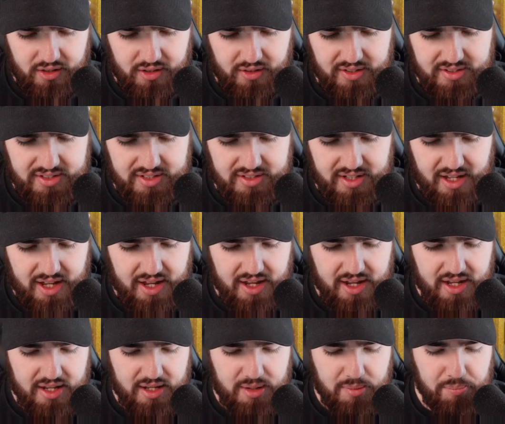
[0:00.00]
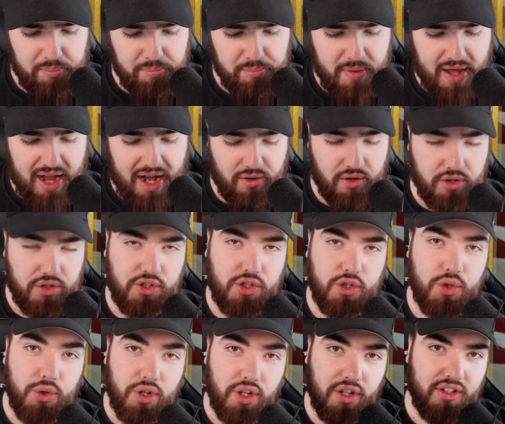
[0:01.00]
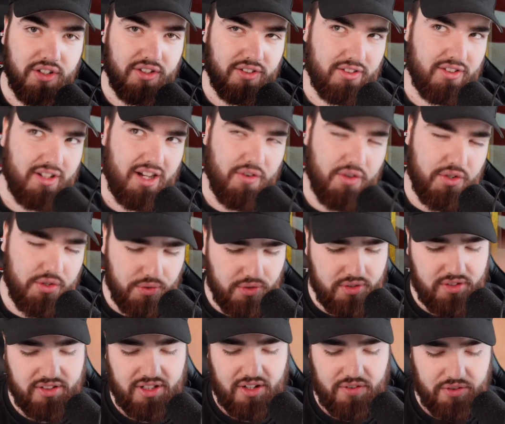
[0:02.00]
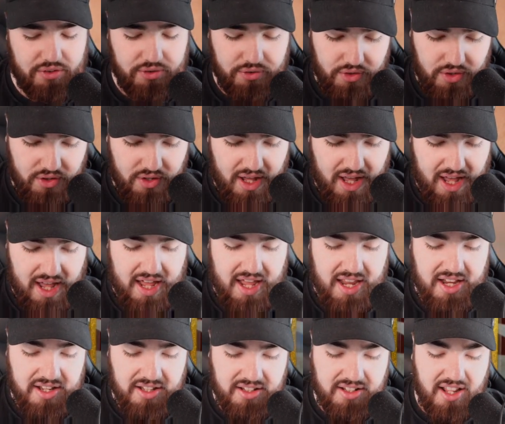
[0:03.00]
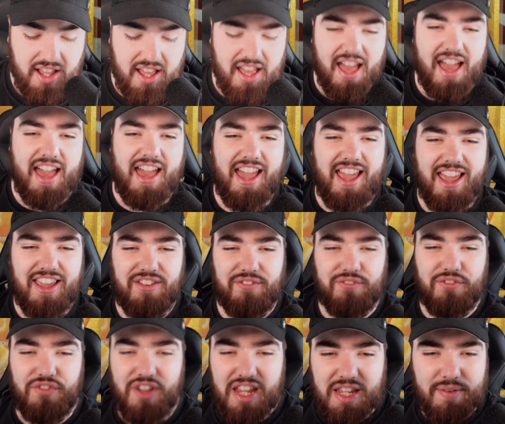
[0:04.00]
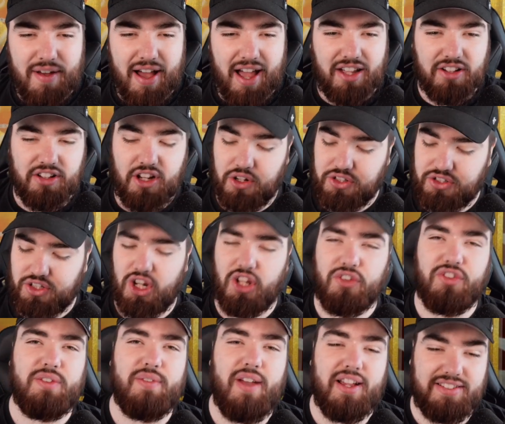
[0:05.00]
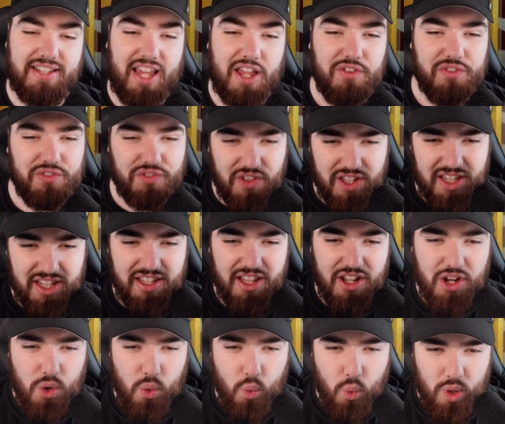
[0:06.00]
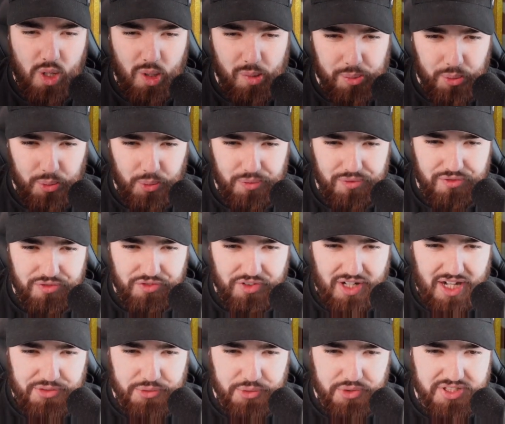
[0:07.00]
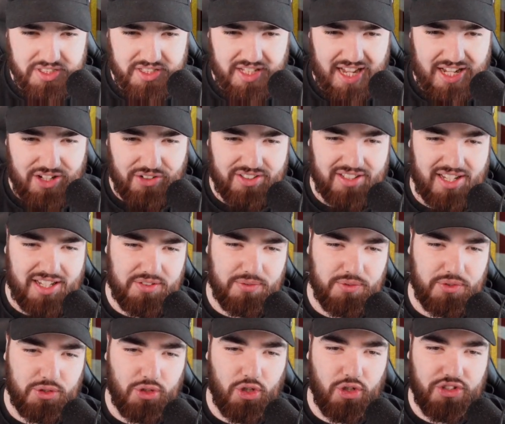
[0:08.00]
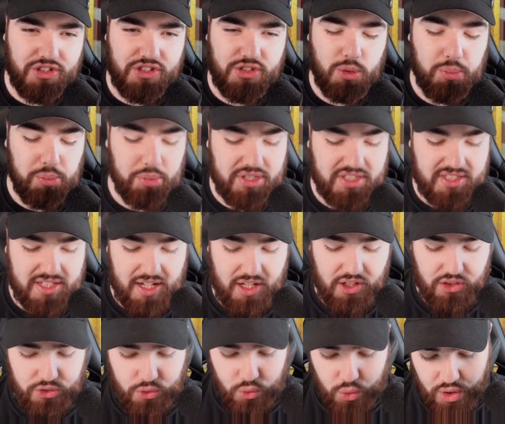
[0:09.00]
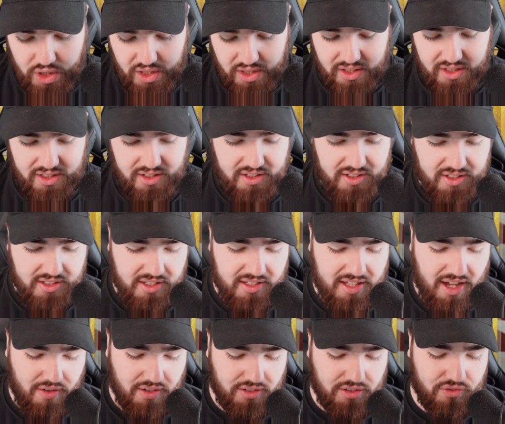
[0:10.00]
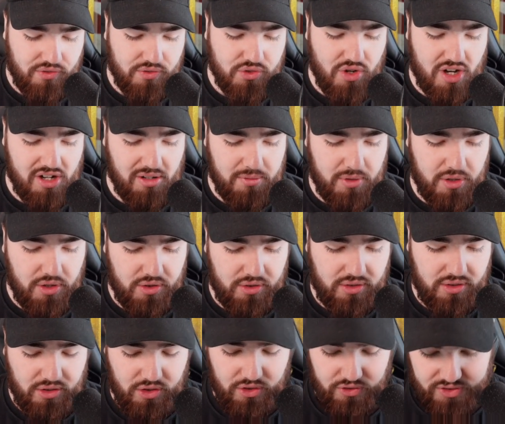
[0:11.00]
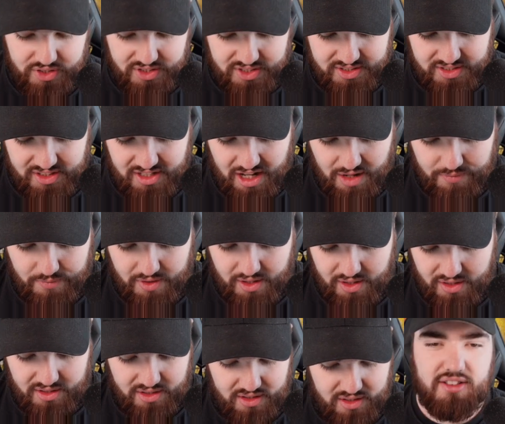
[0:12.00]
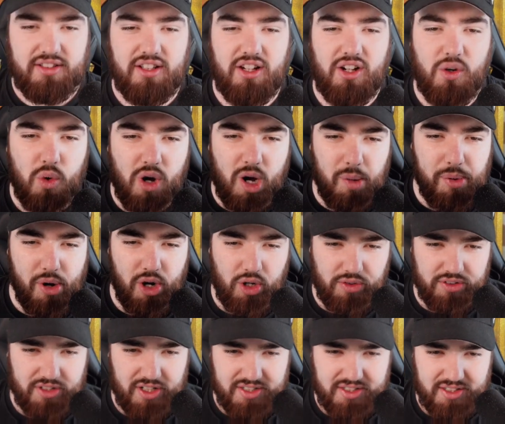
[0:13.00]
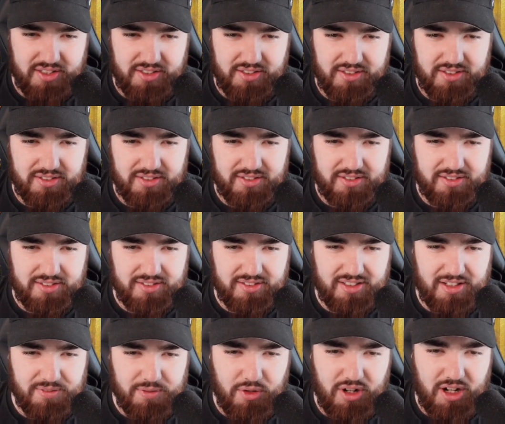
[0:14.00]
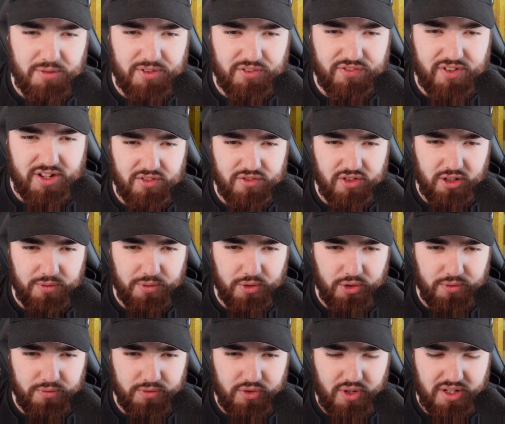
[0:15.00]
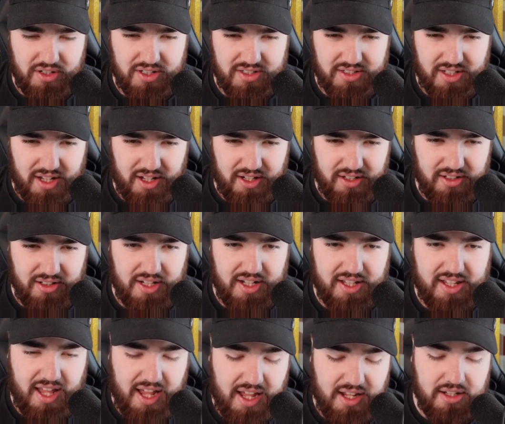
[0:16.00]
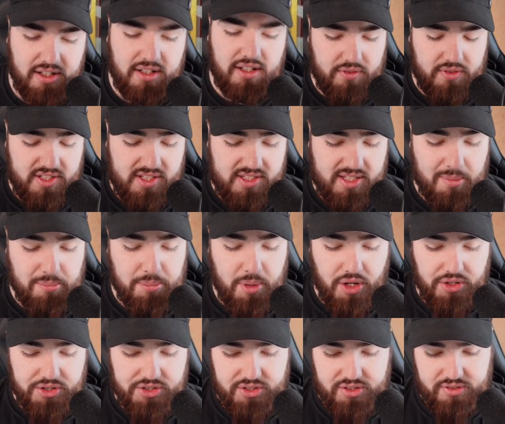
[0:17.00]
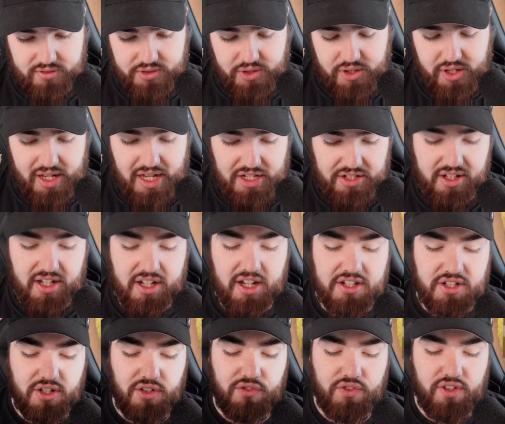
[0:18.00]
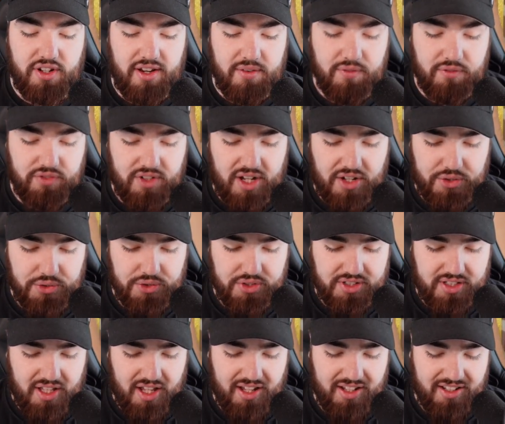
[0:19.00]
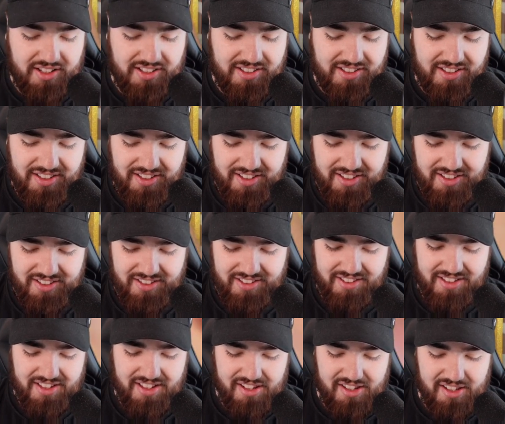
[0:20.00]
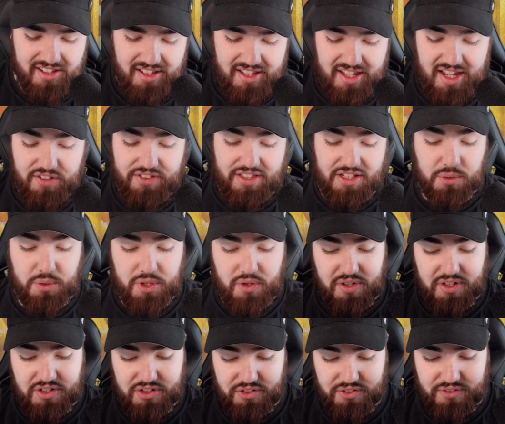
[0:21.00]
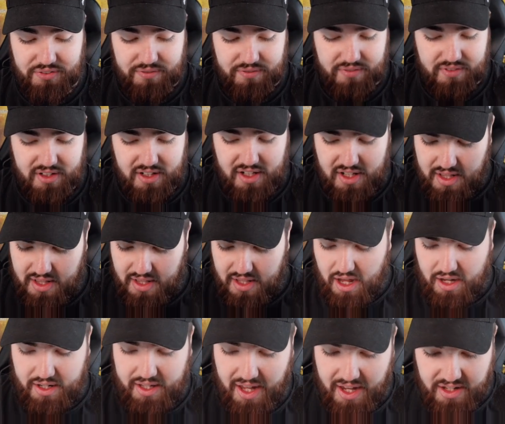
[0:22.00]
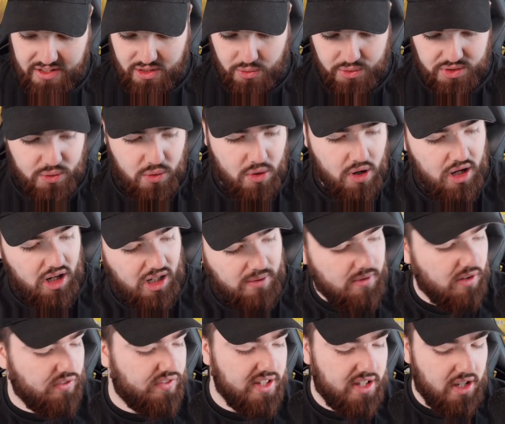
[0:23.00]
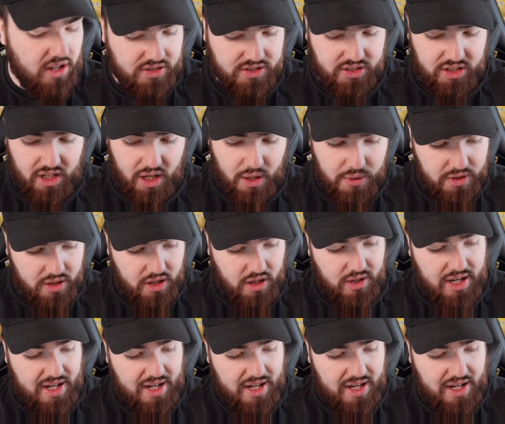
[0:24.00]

This is a Aracuda, and a VMAX, no, sorry, not a VMAX, a V Rillaboom, flying through the sky, looking like some sort of Super Saiyan 3 character from Dragon Ball. Love to see that, man. Yo, what a Pokemon this is. I'm a really big Rillaboom, great design. And again, this is embossed, so you can actually literally feel him flying through the sky, if that's what you're into. Okay, so still got a lot more V cards to go, you know.